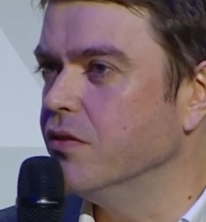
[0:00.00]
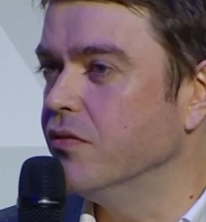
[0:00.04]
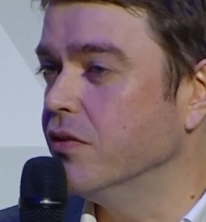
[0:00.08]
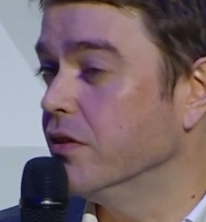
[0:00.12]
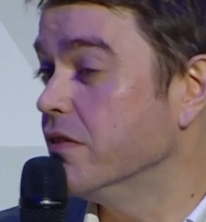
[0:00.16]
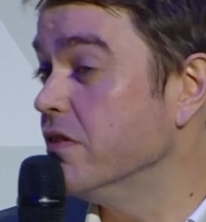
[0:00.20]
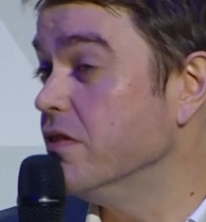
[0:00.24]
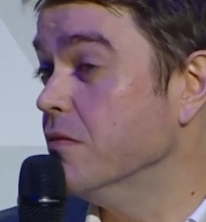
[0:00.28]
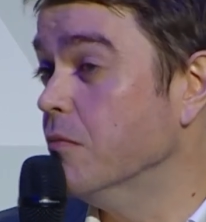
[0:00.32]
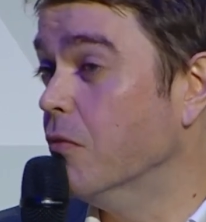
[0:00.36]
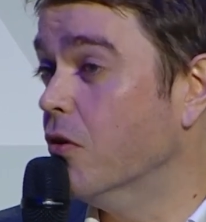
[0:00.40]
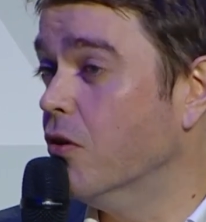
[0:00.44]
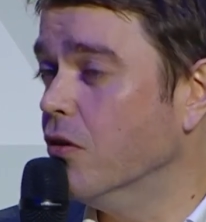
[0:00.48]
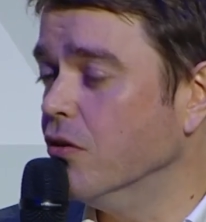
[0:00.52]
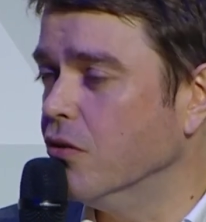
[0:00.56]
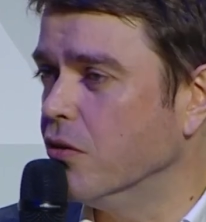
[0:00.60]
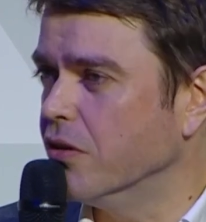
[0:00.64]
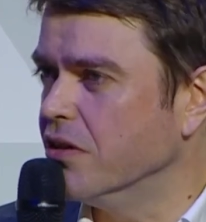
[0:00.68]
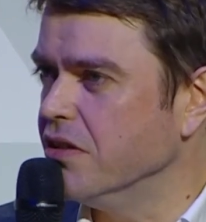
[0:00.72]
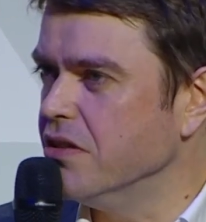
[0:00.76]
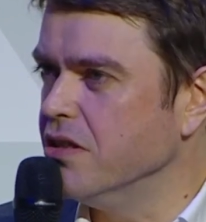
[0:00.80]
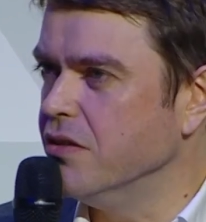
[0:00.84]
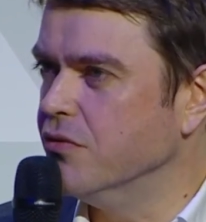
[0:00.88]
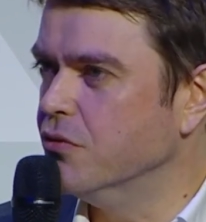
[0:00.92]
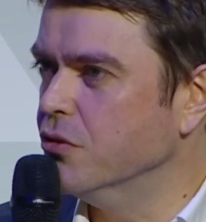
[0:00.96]
there's
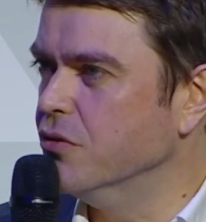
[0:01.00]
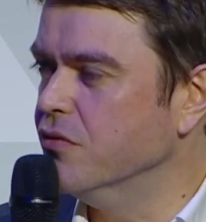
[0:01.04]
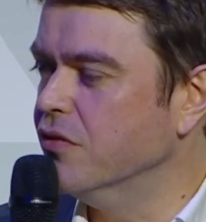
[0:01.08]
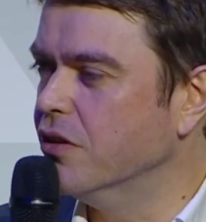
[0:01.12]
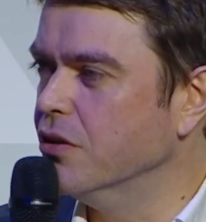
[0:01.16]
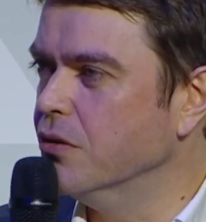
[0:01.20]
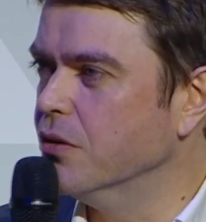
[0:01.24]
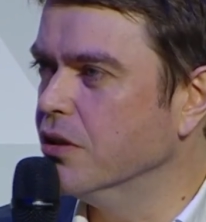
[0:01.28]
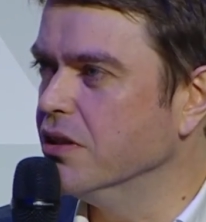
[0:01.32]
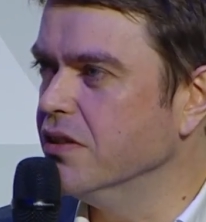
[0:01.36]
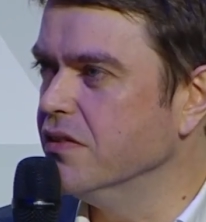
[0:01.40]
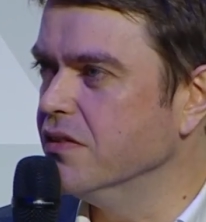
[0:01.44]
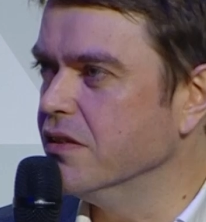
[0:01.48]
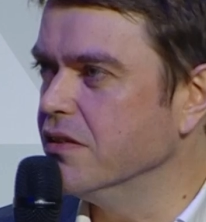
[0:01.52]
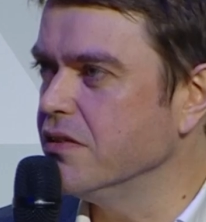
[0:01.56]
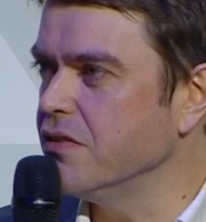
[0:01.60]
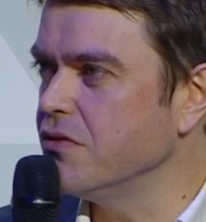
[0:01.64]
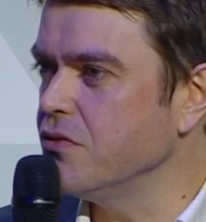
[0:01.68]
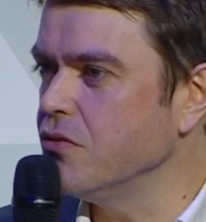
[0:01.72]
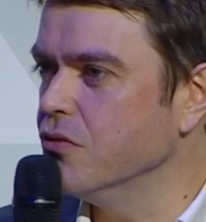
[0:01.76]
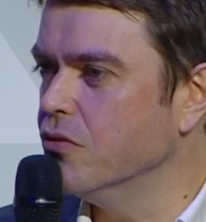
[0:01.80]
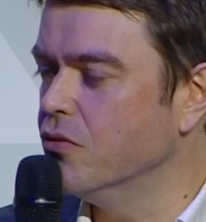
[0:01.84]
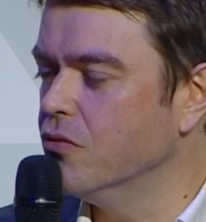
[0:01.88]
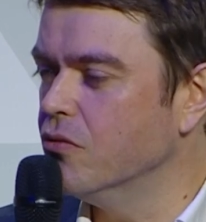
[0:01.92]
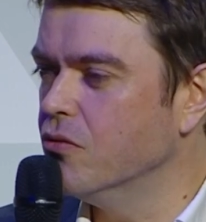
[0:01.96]
probably a little,
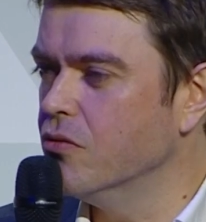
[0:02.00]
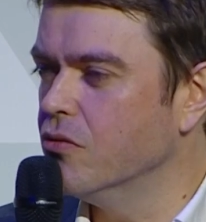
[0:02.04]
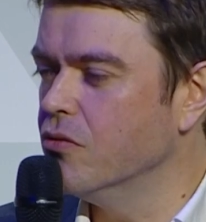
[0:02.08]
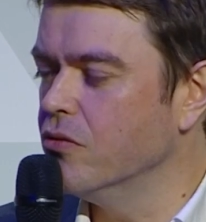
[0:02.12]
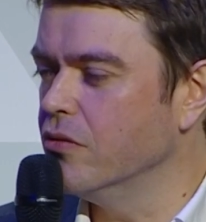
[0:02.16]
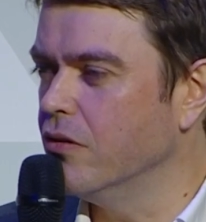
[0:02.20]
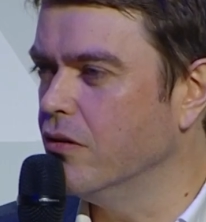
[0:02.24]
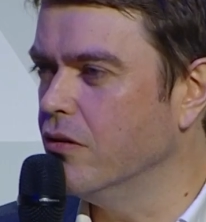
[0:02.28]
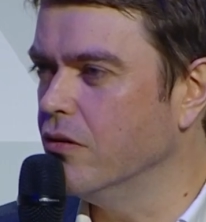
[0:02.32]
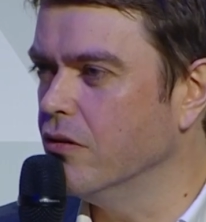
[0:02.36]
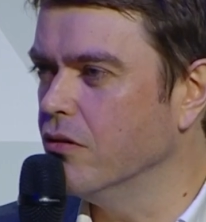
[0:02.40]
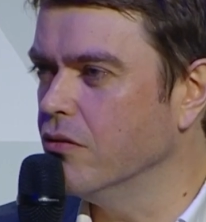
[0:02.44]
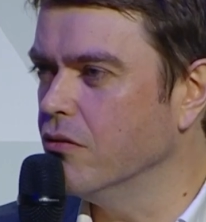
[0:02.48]
there's probably